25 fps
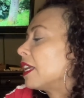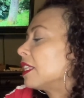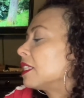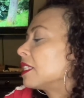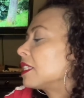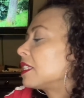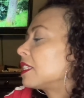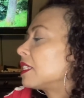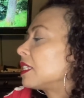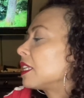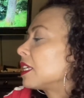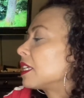the
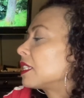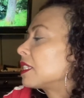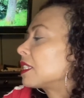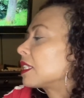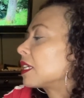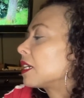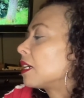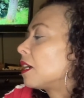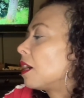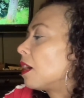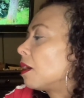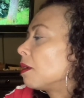Six
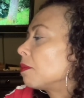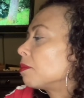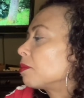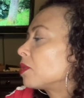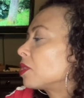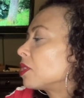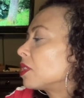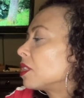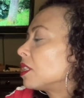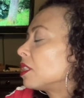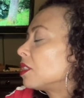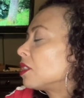of
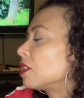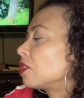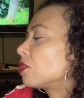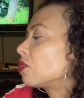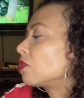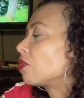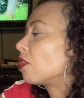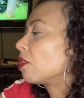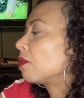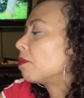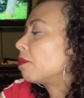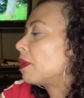Cups, this is
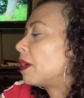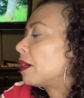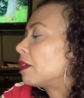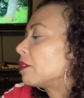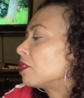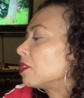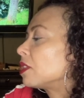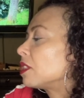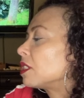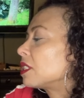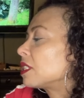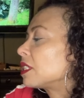talking
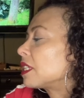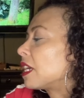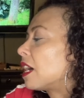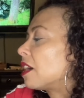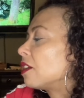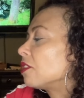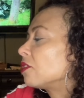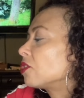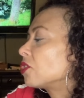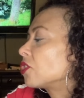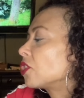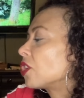about
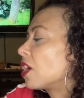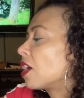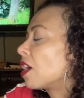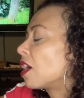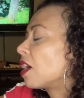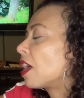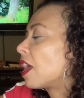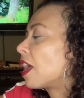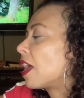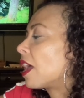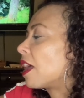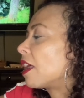
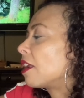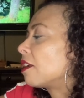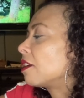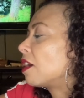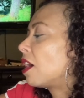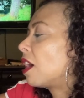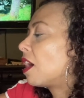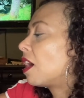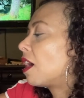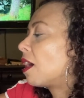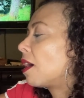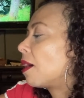nostalgia and
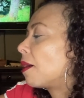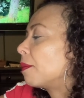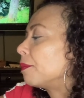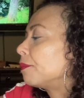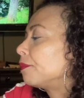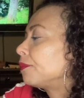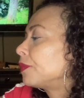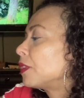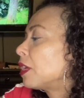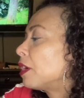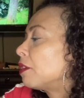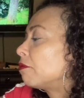um,